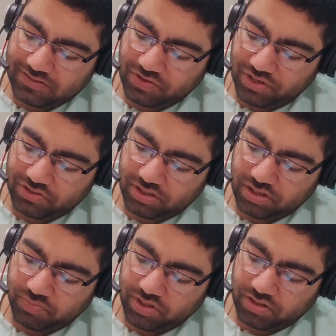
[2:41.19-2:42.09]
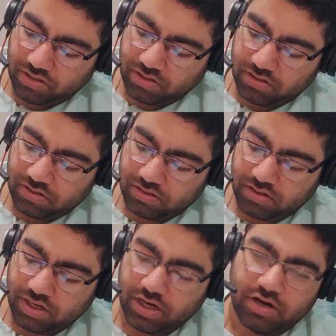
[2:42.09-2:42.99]
has a HTTP tunnel
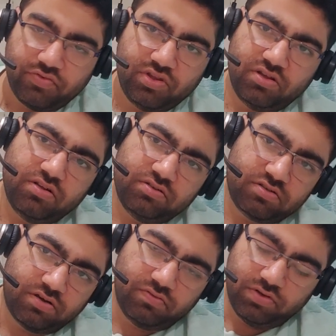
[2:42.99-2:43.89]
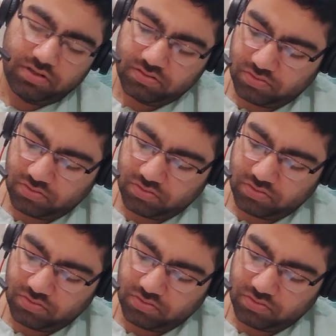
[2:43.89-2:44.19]
created with the server.